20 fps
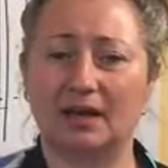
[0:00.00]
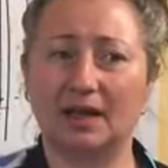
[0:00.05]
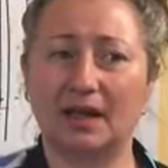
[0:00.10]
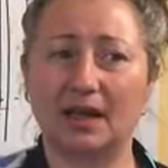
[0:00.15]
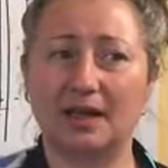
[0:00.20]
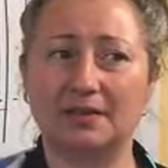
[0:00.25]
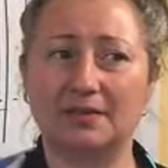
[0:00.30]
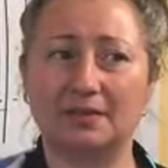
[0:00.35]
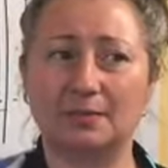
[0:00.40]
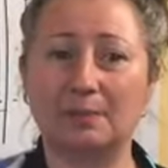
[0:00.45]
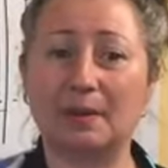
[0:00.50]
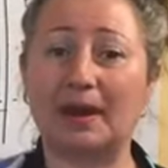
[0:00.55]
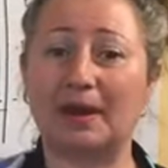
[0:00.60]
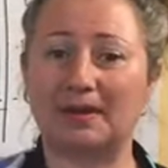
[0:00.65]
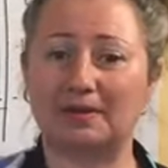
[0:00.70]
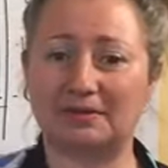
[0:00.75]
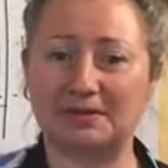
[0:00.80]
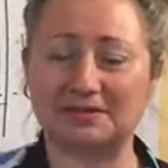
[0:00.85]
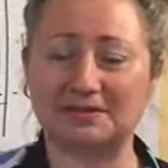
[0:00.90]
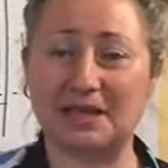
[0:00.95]
and the
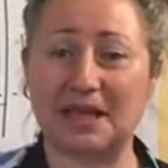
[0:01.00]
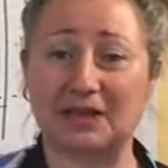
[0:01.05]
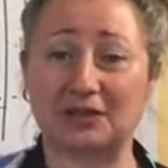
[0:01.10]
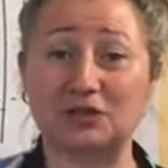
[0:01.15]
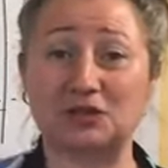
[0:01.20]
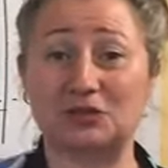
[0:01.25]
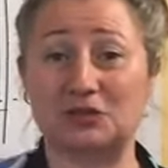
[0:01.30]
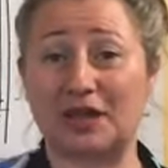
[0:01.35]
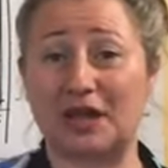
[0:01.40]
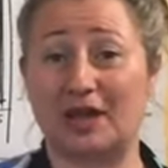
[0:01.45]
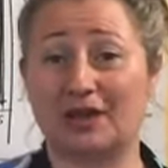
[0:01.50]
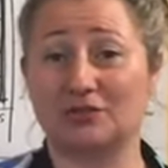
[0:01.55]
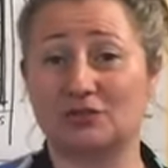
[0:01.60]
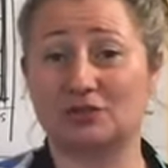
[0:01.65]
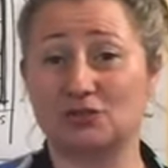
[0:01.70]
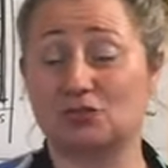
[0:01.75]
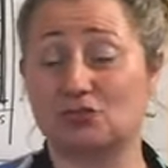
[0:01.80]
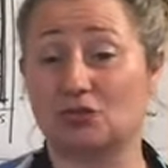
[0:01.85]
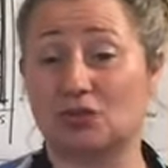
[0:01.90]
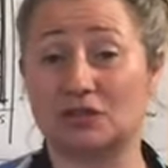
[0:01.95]
parents actually had to
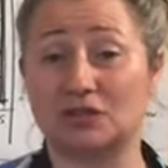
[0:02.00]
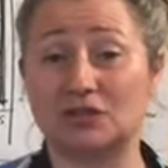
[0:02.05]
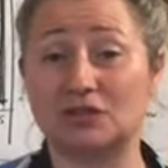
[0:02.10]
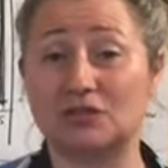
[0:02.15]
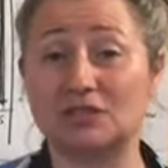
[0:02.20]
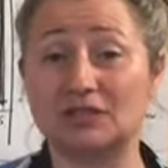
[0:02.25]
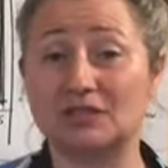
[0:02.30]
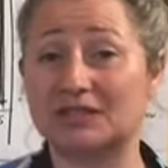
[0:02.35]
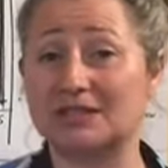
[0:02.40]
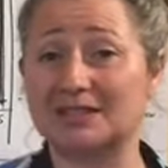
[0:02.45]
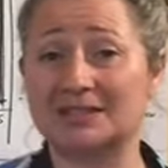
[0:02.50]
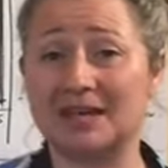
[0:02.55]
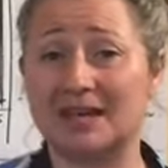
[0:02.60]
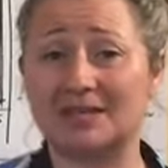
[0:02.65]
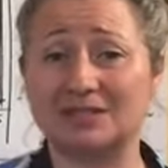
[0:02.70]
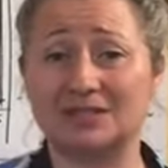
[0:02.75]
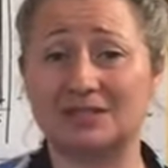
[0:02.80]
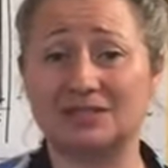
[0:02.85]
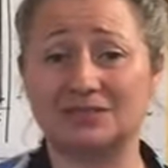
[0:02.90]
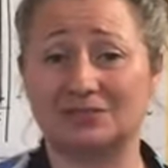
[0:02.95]
draw. So this is
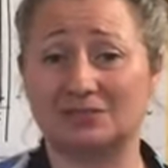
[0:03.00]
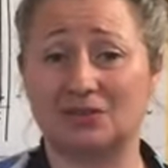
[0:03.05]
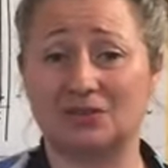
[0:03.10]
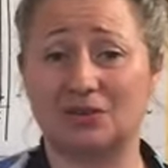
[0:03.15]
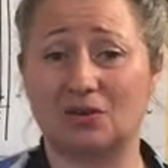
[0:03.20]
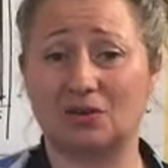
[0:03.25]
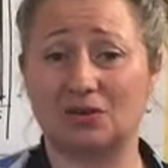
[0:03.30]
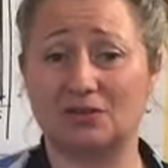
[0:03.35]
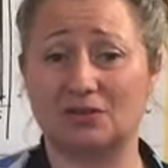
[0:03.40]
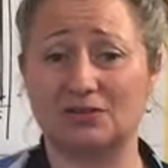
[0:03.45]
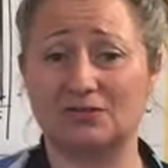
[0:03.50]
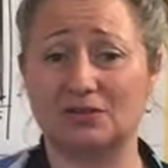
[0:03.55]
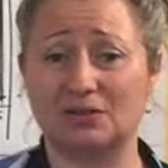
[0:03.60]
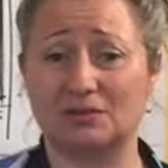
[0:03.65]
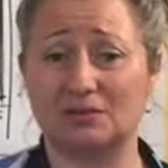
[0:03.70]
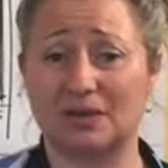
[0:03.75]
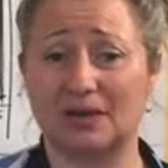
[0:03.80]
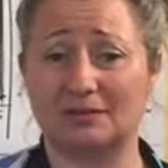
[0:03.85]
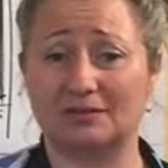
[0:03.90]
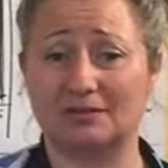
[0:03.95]
not just for all of
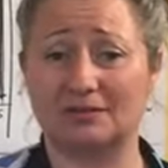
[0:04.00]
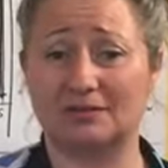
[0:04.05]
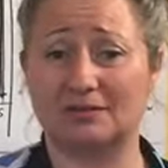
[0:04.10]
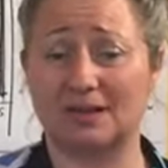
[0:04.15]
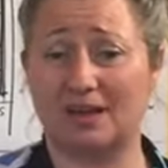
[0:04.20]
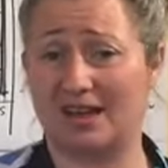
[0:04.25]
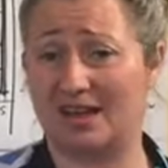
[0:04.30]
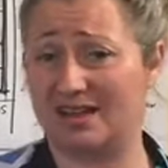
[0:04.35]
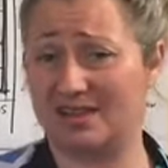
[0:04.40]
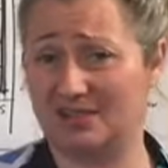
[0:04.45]
you out, the high